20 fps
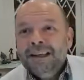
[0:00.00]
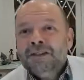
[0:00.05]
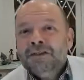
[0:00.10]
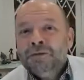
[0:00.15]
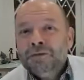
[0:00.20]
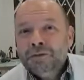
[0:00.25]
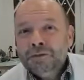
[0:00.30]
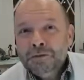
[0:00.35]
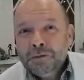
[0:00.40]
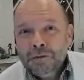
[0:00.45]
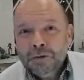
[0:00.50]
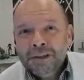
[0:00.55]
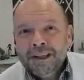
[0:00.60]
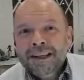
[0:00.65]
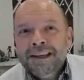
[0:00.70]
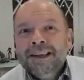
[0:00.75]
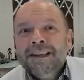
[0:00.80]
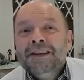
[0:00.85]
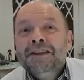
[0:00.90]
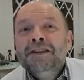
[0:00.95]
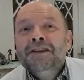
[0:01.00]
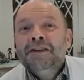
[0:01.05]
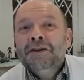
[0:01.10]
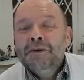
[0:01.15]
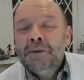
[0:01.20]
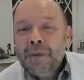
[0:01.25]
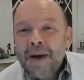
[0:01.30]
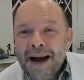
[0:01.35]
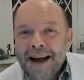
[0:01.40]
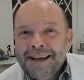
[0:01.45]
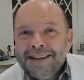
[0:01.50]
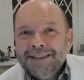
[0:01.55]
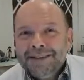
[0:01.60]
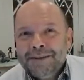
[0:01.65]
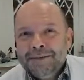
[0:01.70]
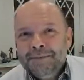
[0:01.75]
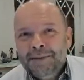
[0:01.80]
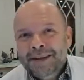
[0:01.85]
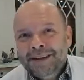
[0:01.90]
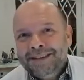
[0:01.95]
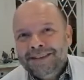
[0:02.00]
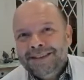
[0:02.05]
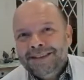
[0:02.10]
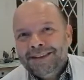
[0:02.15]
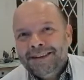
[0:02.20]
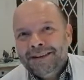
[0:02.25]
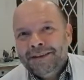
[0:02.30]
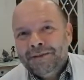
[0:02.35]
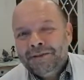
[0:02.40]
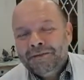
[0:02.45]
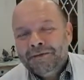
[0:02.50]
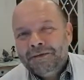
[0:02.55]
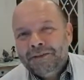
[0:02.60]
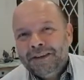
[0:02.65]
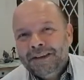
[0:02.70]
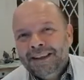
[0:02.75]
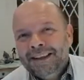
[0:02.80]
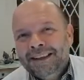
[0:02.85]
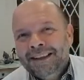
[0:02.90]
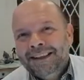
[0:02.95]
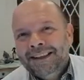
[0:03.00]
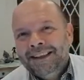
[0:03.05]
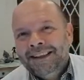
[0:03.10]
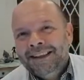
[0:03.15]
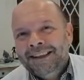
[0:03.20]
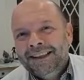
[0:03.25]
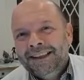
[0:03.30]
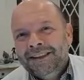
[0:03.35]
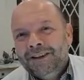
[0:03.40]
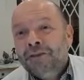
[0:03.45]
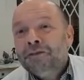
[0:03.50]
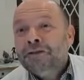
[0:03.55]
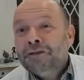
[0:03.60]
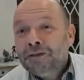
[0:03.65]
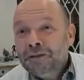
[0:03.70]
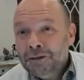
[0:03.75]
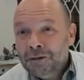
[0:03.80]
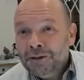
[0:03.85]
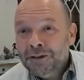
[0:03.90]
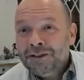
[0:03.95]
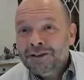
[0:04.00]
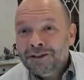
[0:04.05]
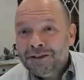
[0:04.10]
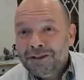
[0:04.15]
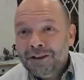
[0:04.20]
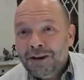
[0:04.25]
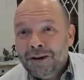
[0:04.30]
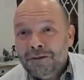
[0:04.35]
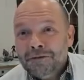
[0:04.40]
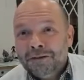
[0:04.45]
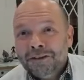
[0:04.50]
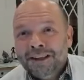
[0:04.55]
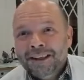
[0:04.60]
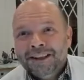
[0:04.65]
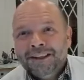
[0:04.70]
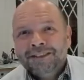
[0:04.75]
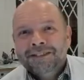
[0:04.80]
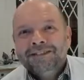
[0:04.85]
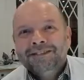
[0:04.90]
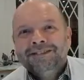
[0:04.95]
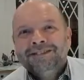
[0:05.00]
is fooling quite a bit of students over here.